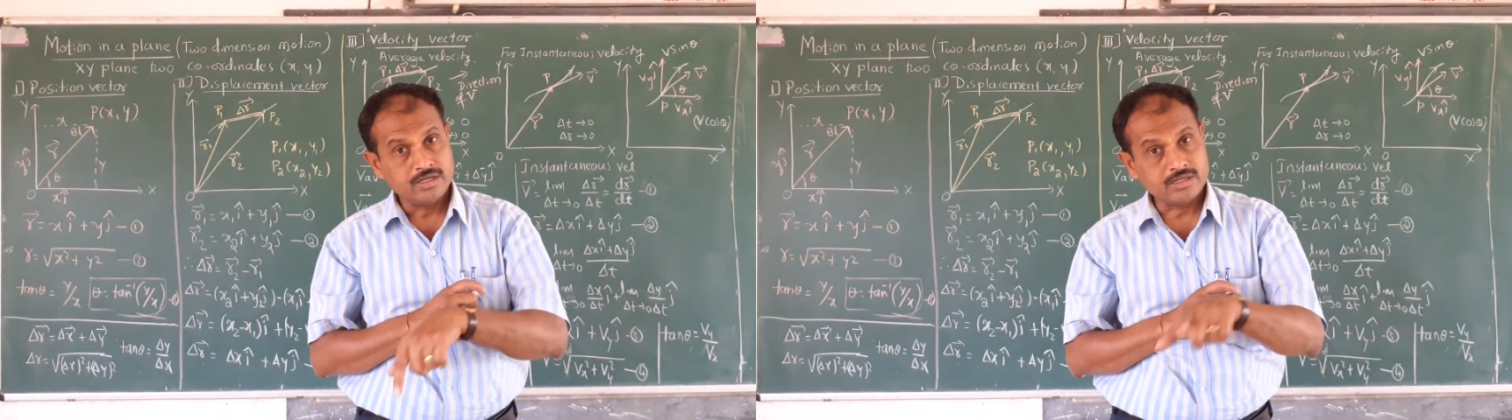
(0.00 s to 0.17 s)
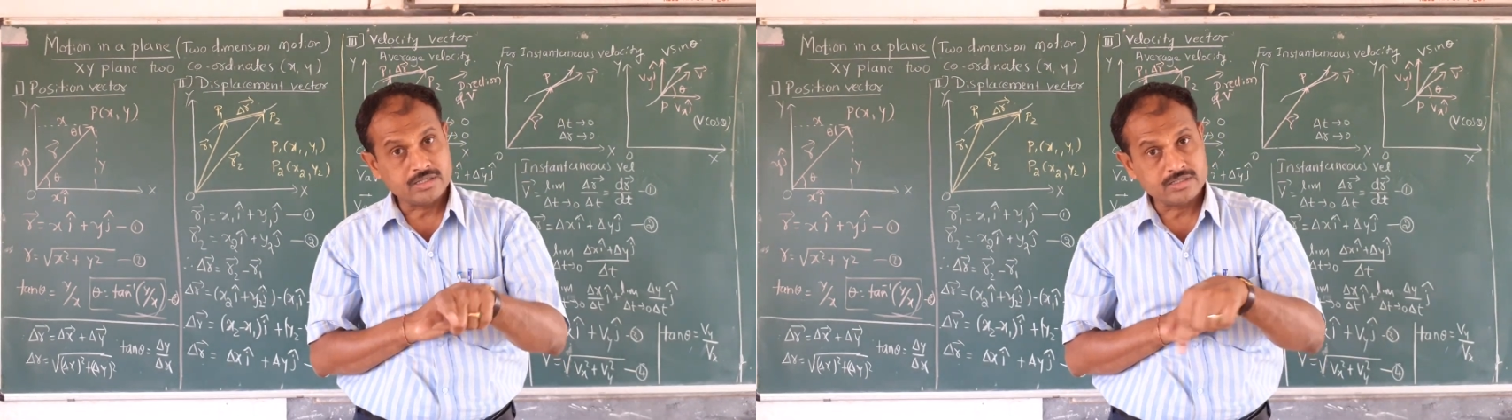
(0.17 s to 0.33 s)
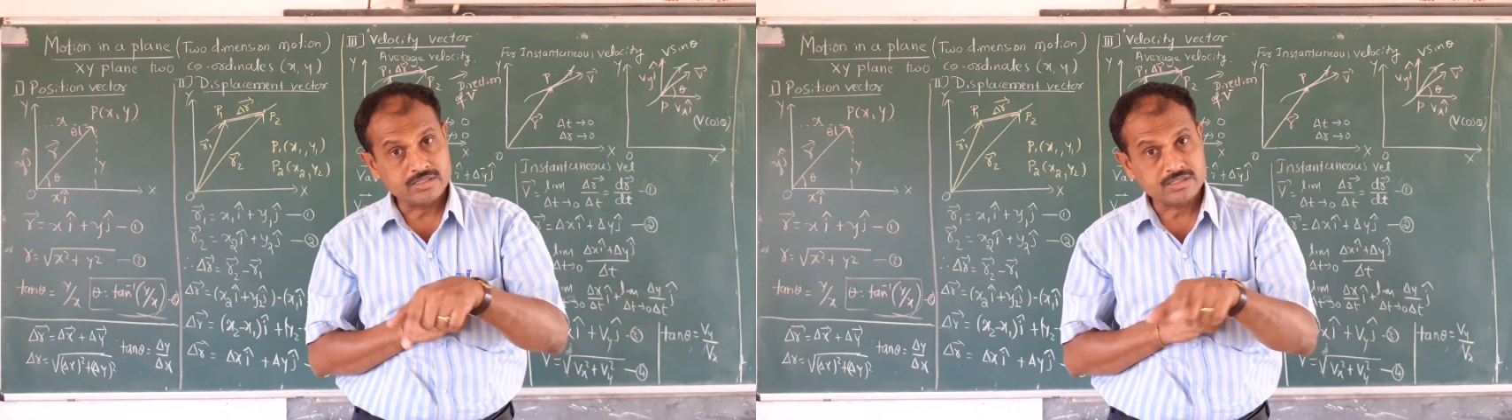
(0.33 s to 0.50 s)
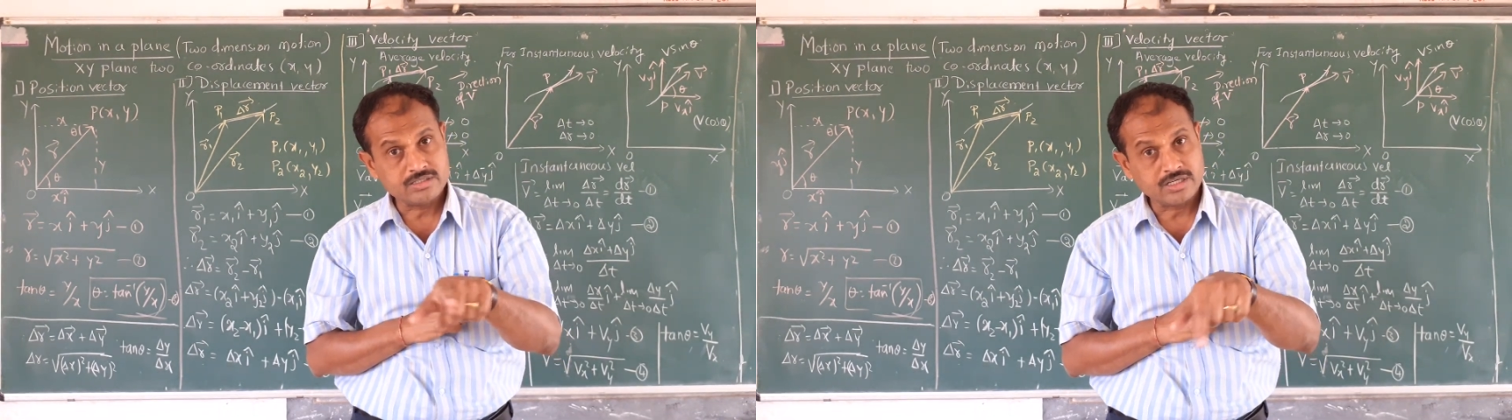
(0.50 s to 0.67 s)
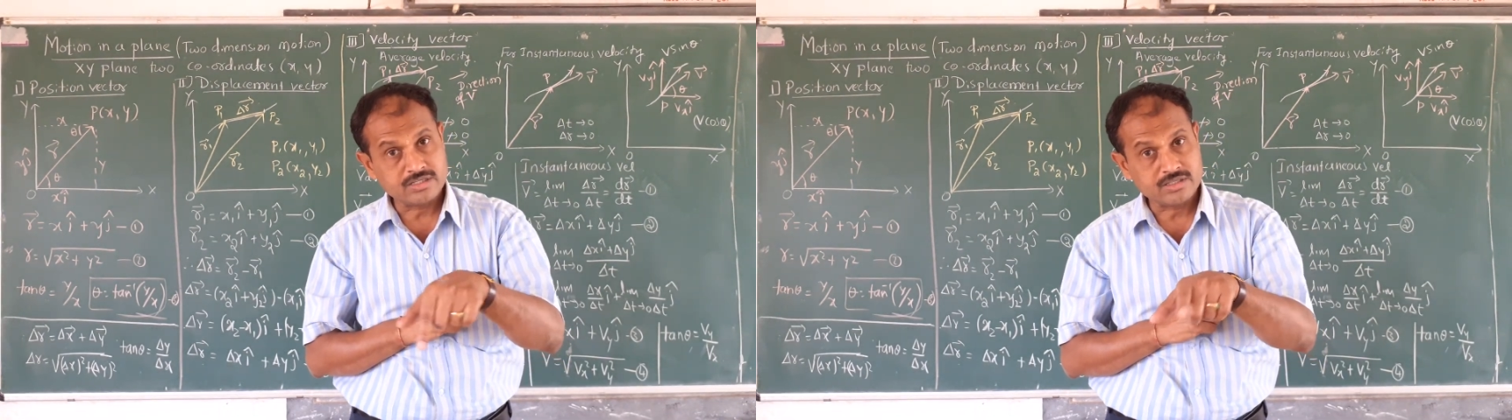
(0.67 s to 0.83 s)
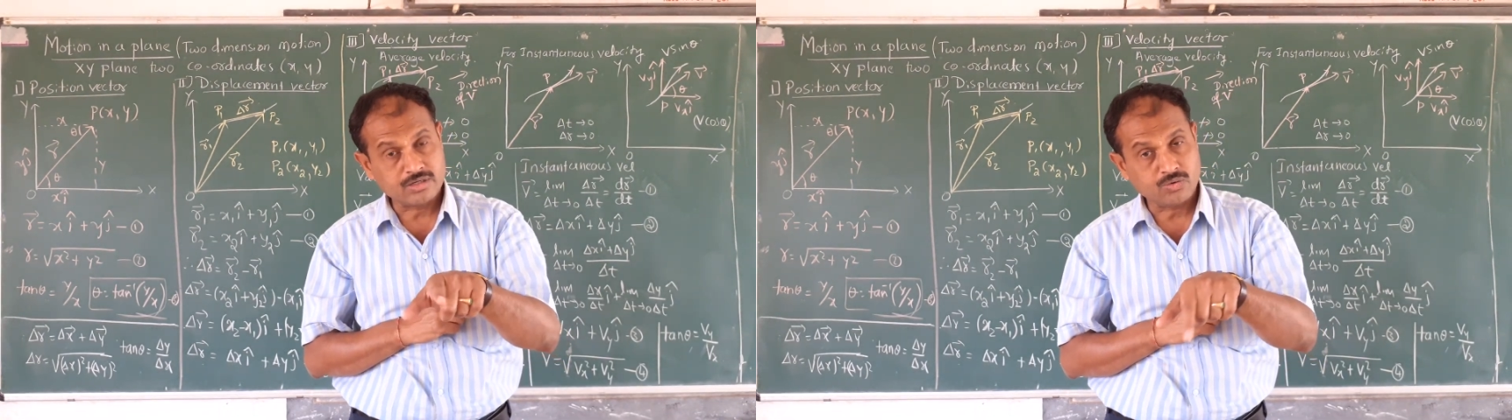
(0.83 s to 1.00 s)
It is the
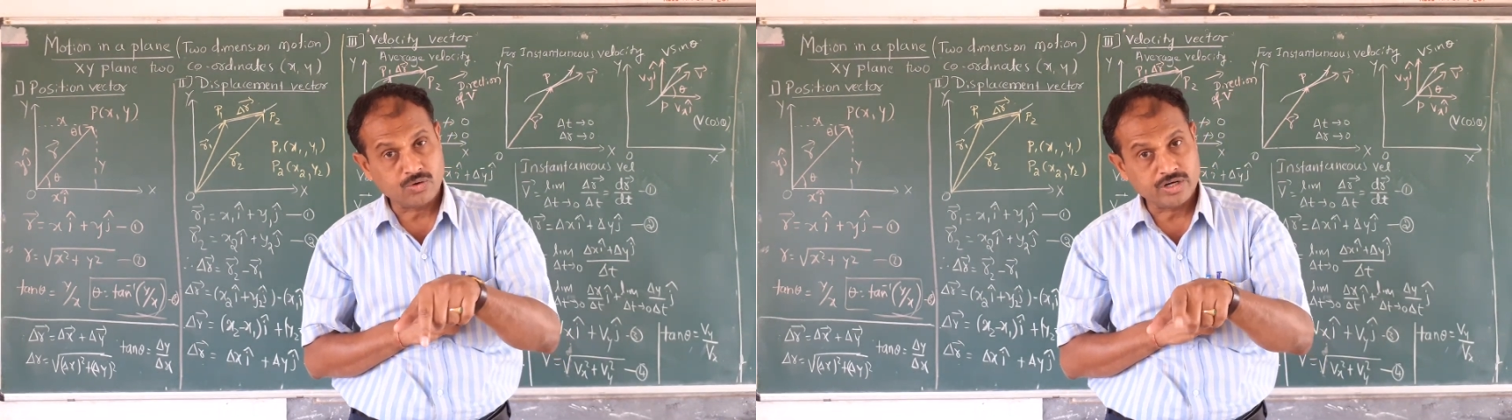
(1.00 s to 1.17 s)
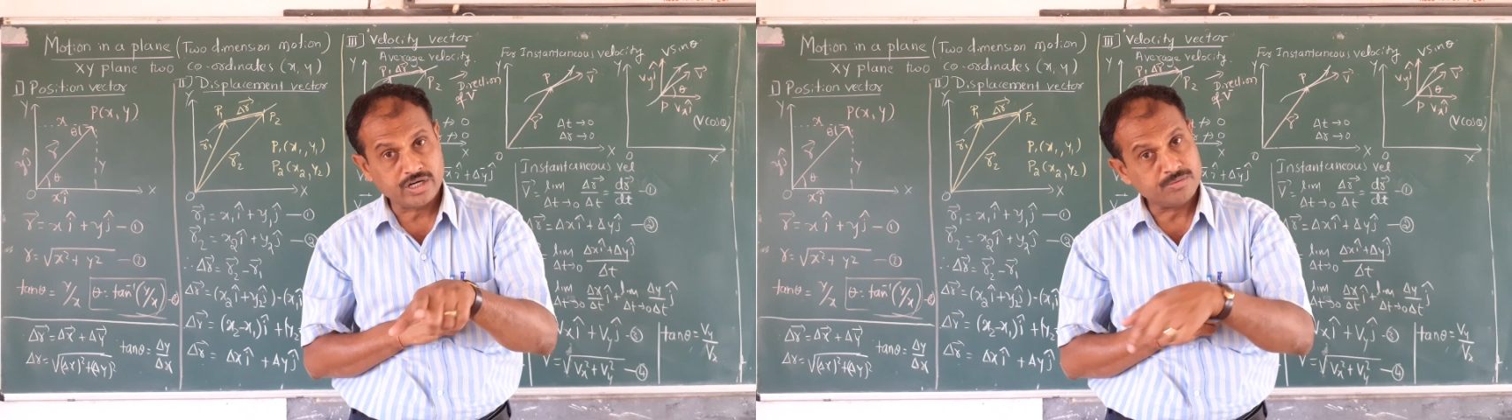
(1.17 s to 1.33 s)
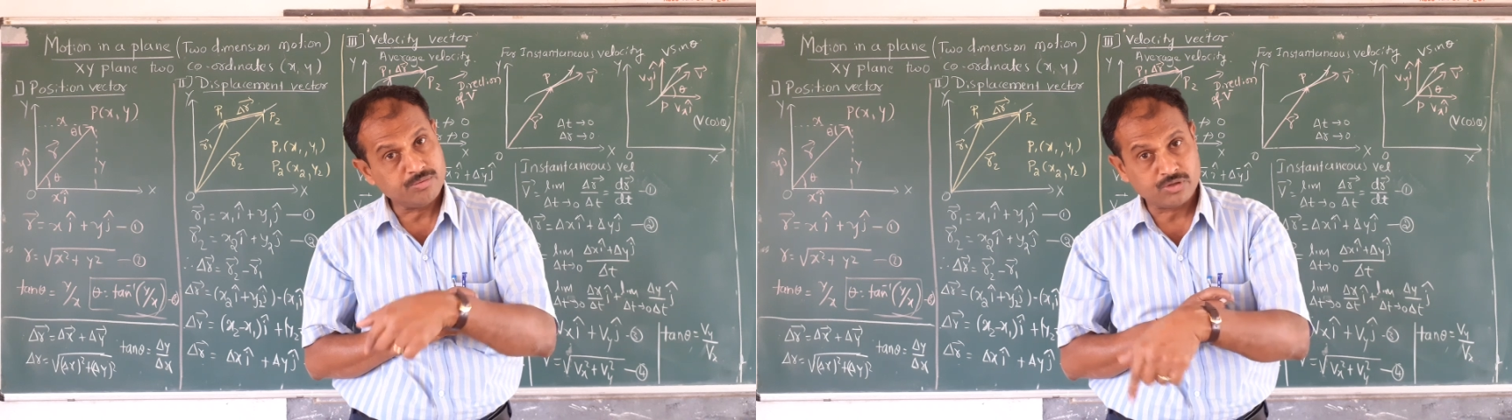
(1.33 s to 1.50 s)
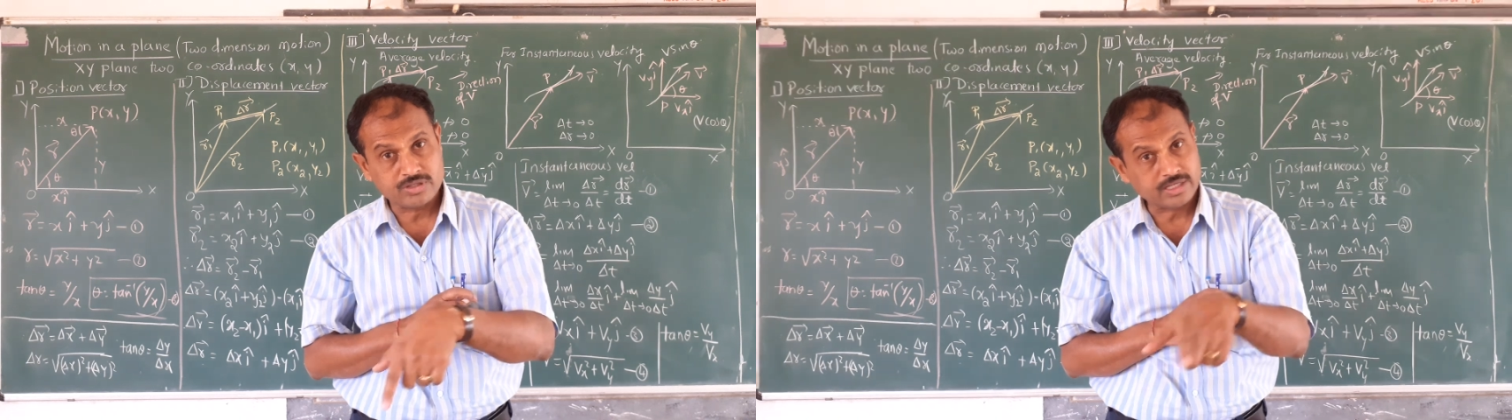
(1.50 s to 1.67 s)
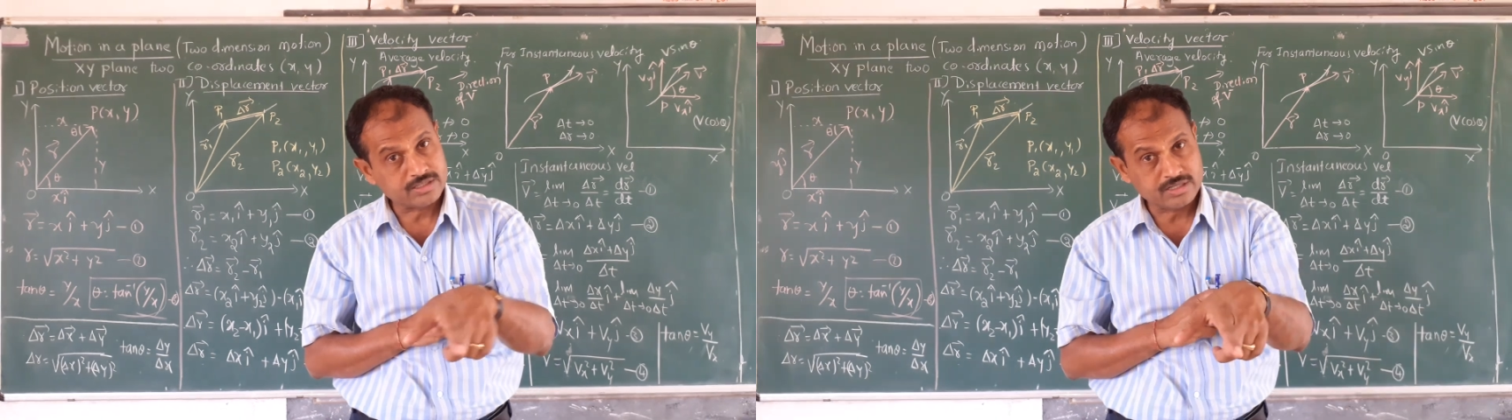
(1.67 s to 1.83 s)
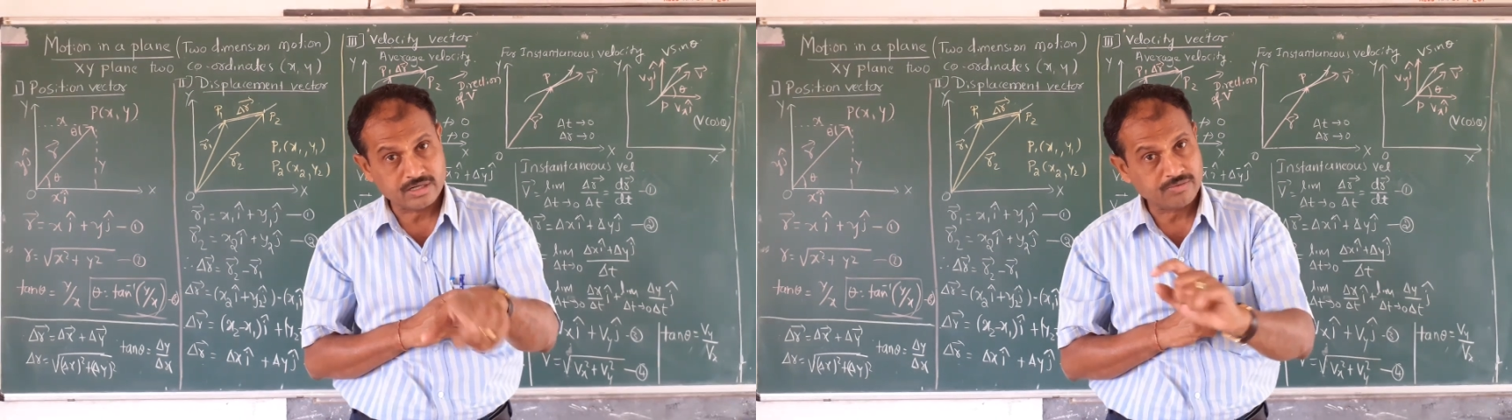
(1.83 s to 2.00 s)
change the coordinate both
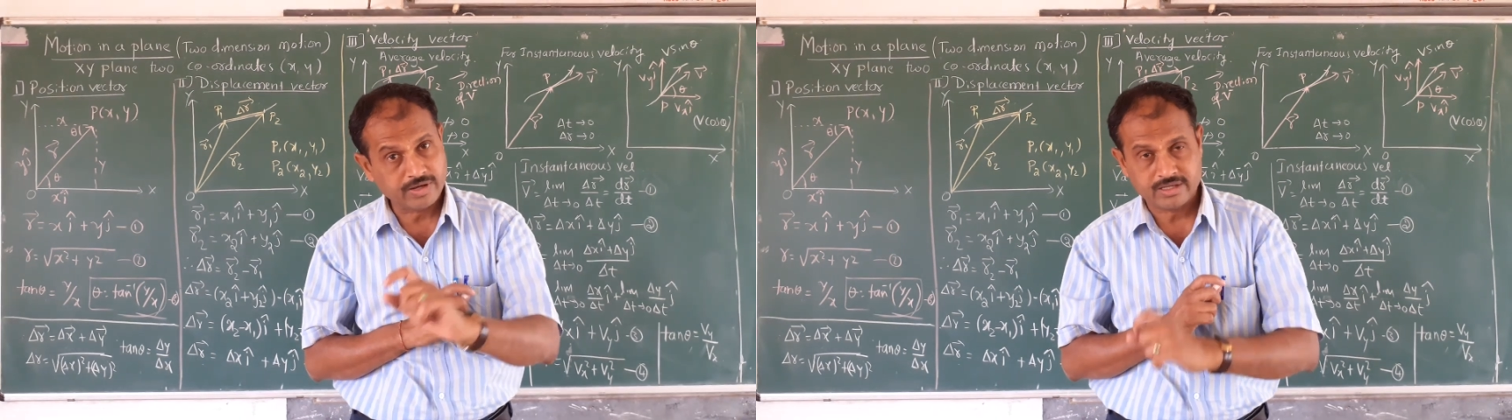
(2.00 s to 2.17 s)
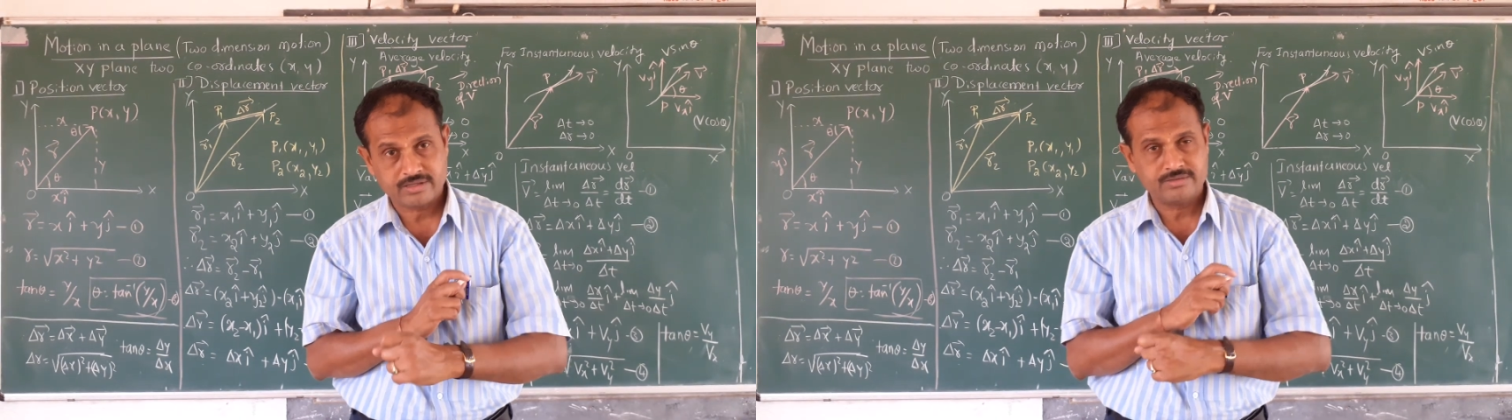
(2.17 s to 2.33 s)
x and y.